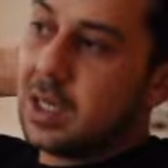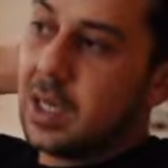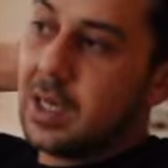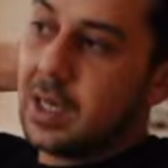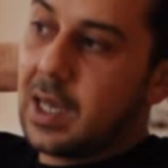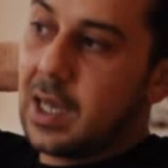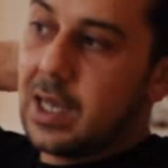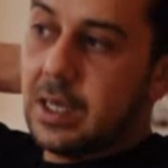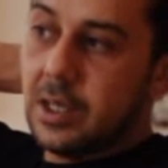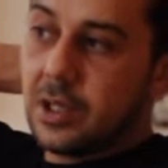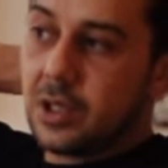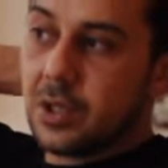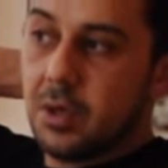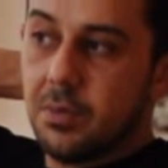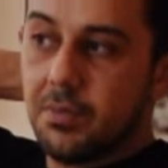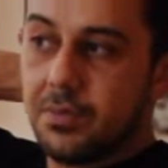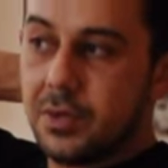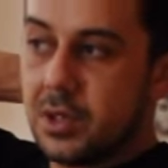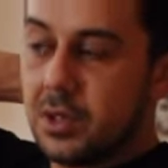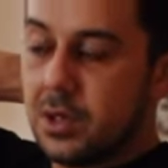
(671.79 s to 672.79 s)
delegating
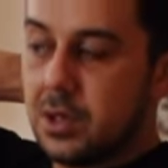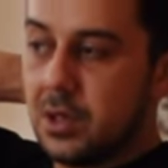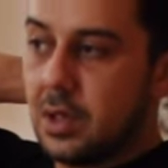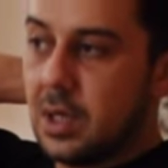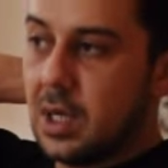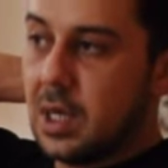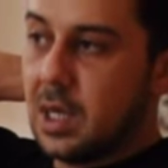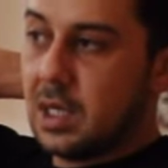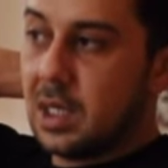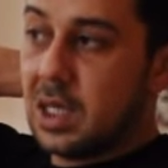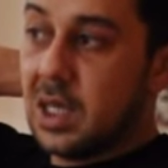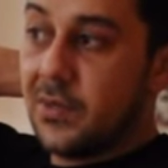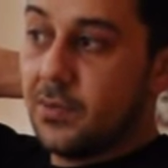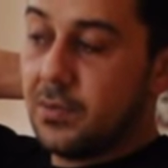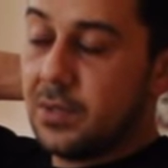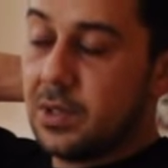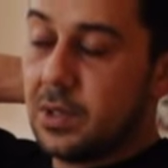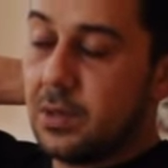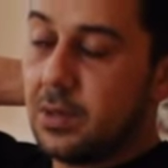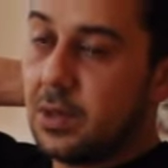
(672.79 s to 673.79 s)
jobs and
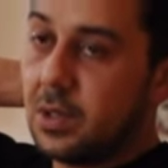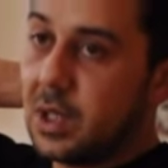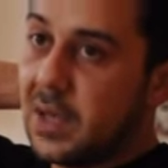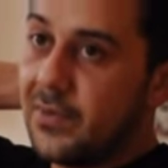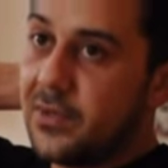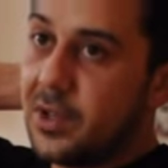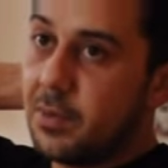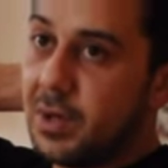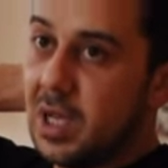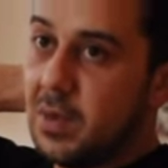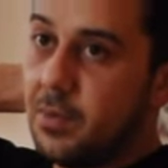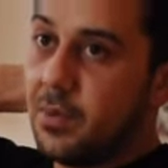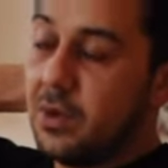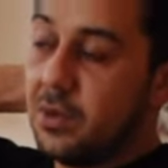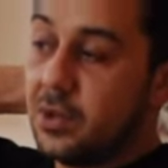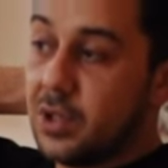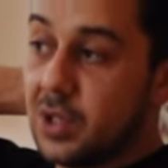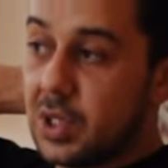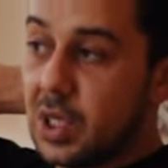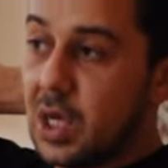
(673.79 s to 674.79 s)
giving the people who
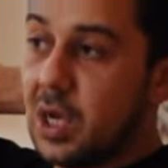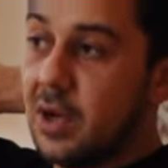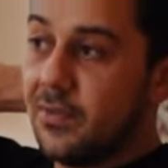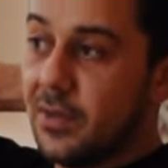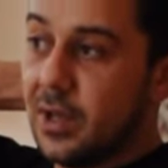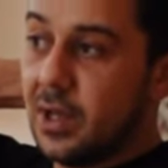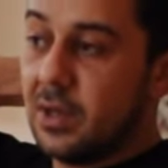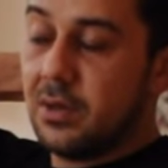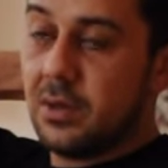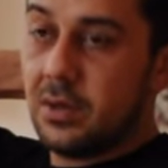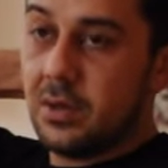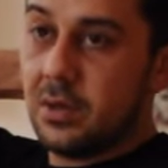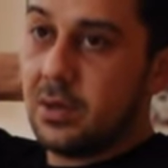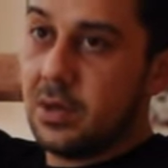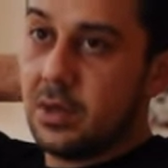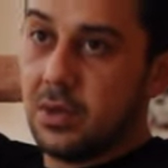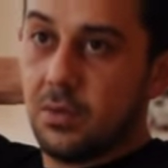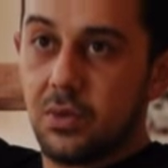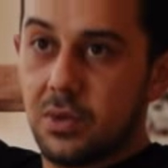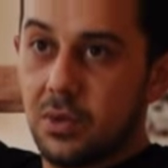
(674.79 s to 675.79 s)
deserve it
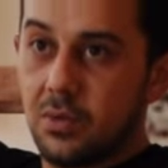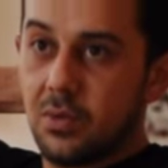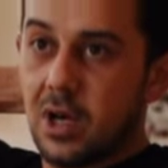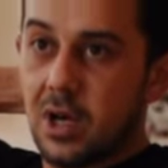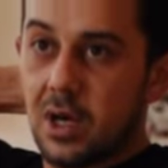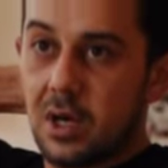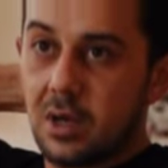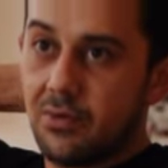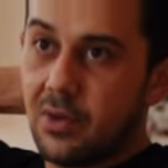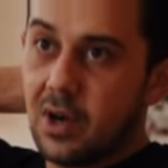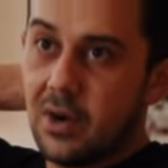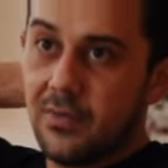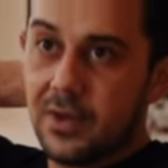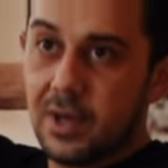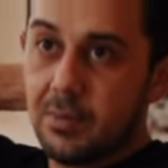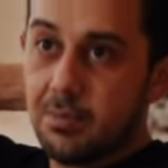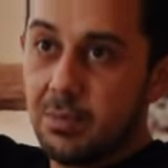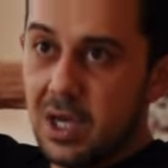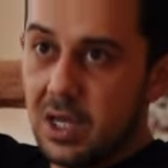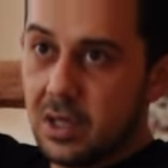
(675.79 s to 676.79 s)
the work rather
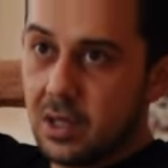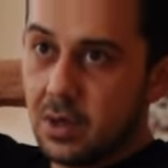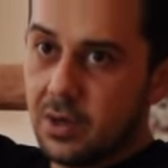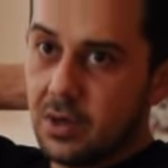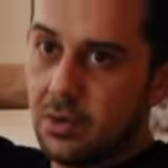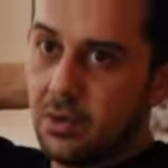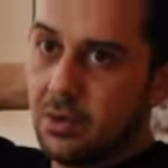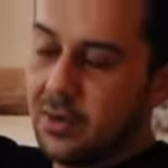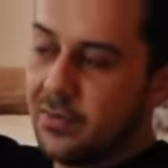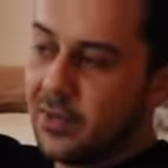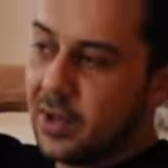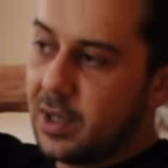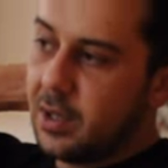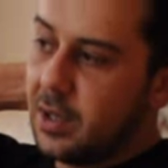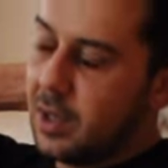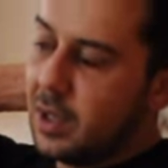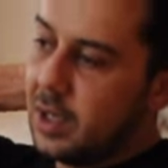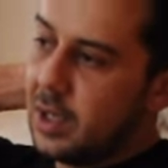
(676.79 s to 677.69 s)
than me doing all of it.